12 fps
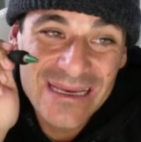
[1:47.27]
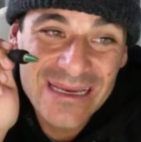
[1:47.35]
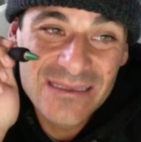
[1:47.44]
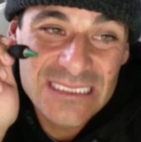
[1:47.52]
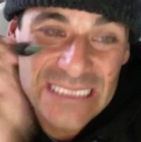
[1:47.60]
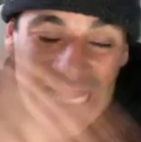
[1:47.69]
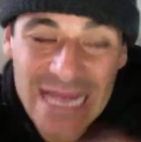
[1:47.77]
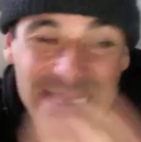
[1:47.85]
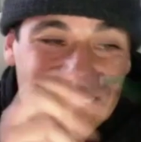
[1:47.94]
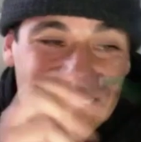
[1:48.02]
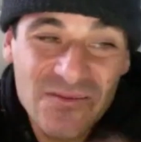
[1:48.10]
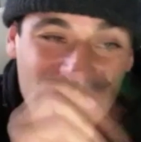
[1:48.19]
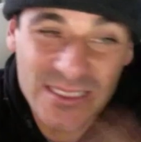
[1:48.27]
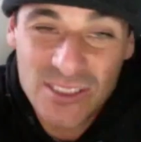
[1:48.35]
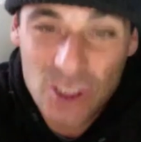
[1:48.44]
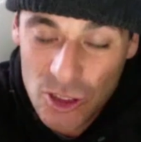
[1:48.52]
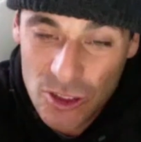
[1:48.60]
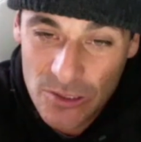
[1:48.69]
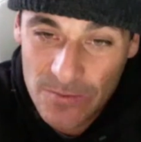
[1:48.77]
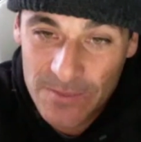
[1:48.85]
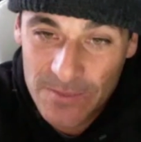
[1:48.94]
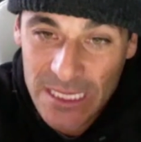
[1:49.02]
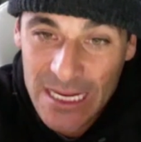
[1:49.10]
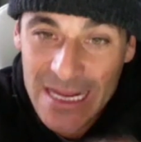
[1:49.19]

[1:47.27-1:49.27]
scientific terms